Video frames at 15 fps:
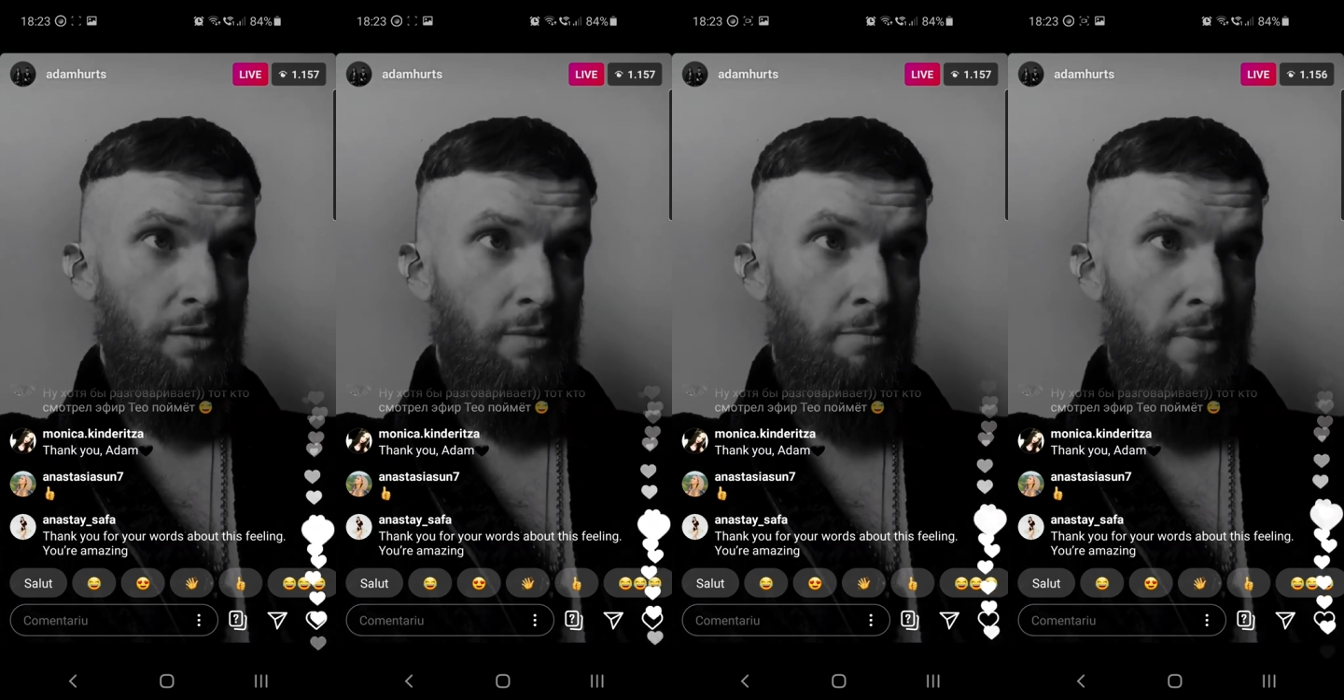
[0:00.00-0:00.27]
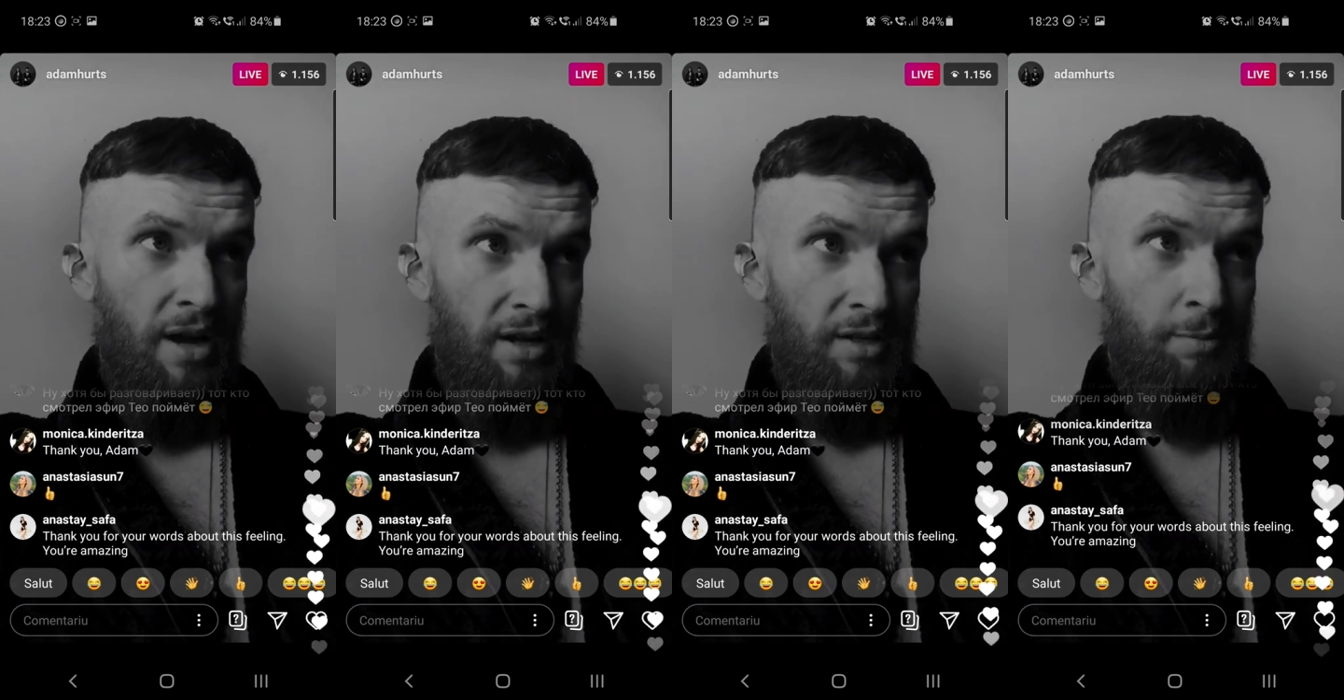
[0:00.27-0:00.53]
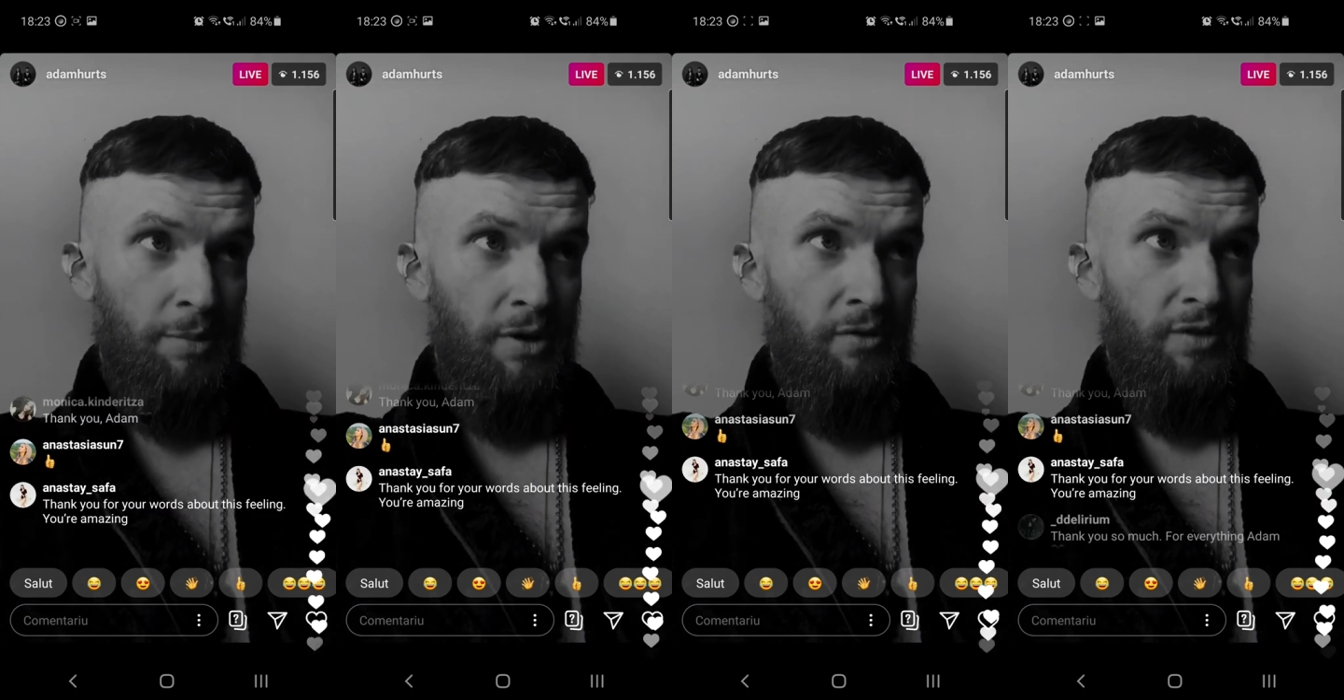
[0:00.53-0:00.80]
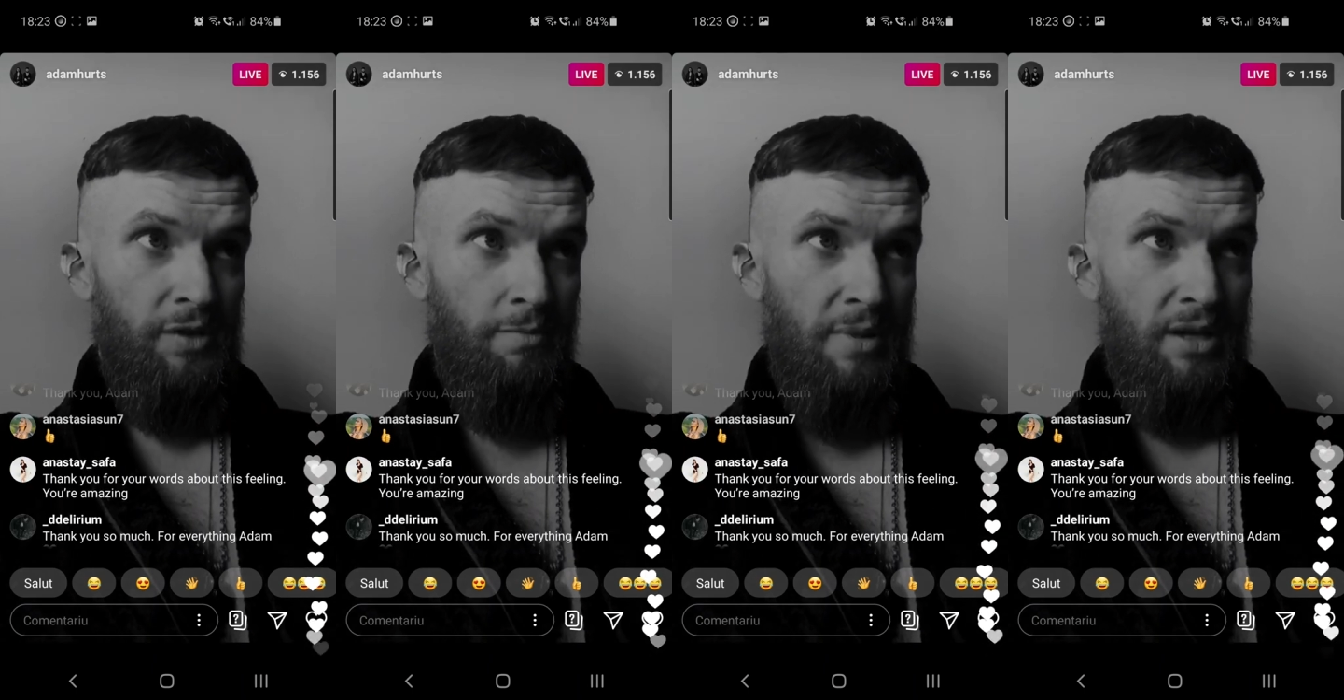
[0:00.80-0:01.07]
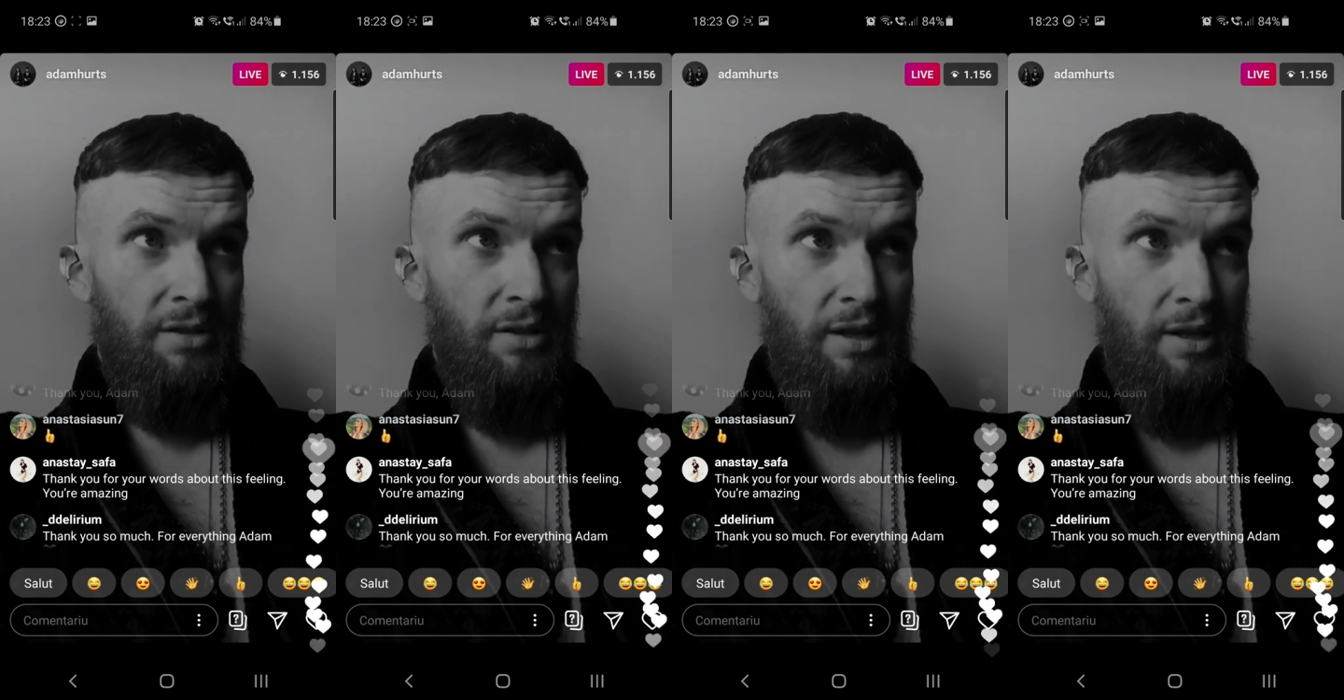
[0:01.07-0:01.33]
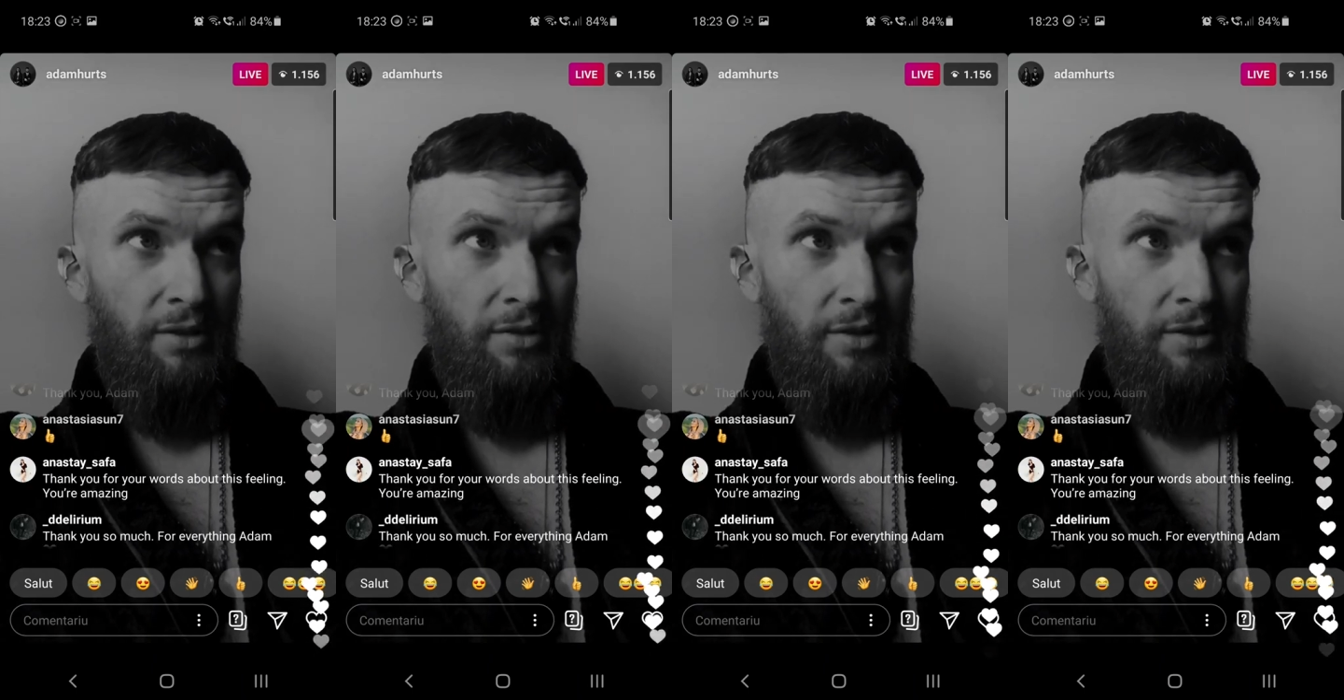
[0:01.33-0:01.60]
And my experience of mental
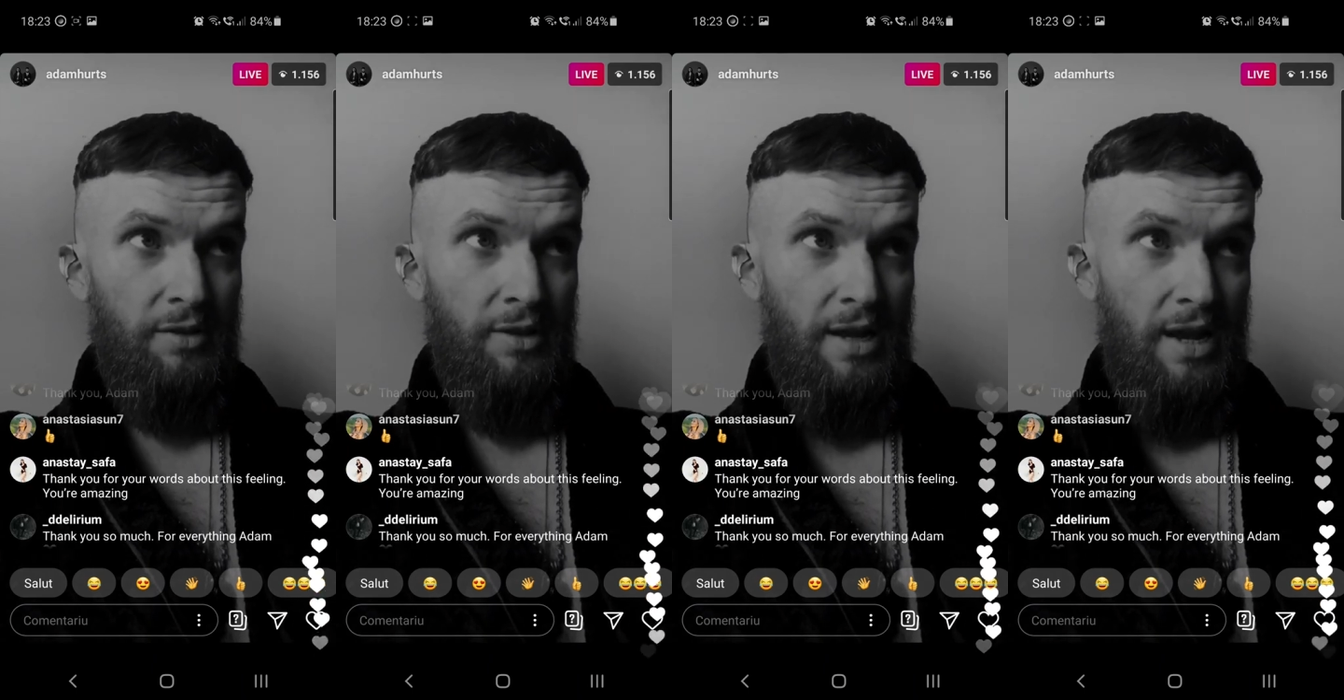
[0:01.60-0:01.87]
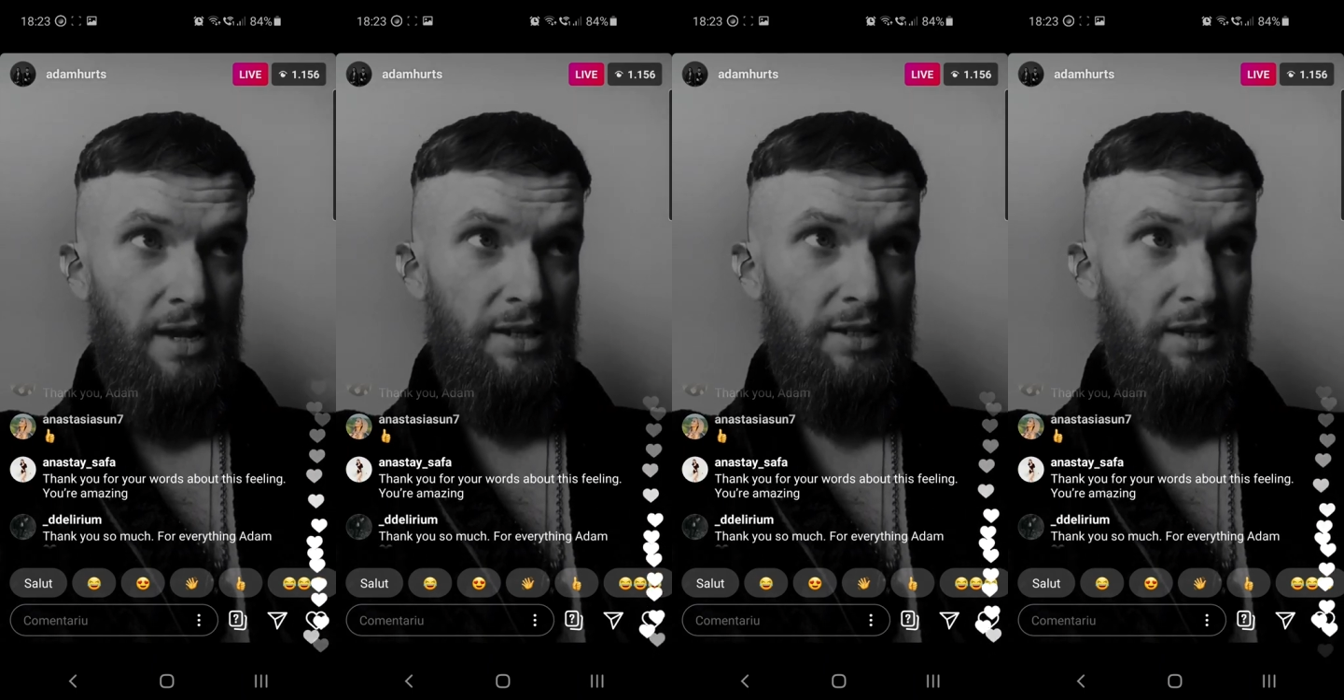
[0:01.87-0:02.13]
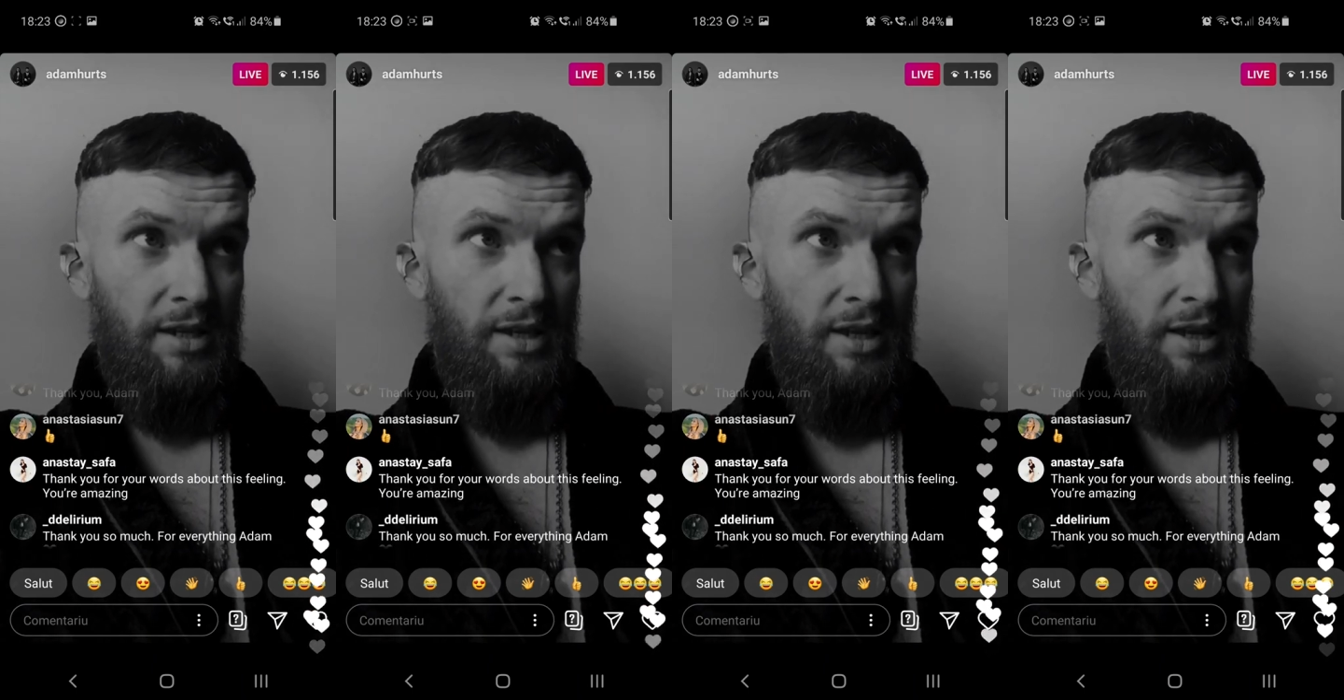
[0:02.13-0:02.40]
health is that